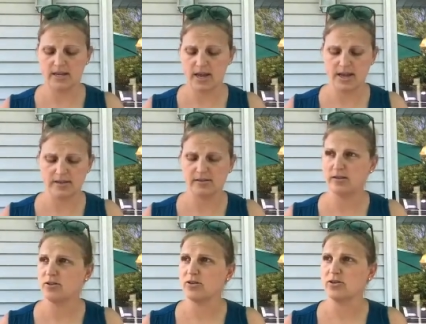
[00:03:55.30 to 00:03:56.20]
He has
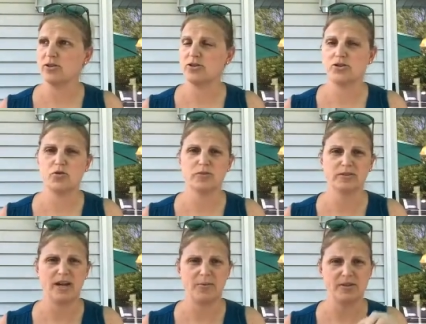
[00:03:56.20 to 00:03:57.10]
little chewable
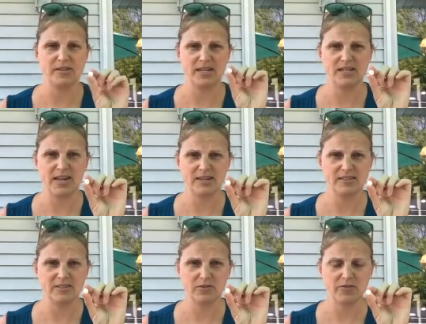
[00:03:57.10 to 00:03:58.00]
tablets that he takes.
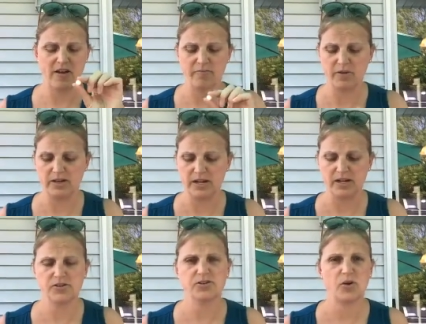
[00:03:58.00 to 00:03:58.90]
These are 5 billion
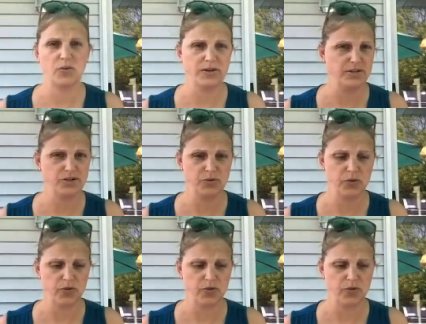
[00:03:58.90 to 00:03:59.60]
each, so we did 2 of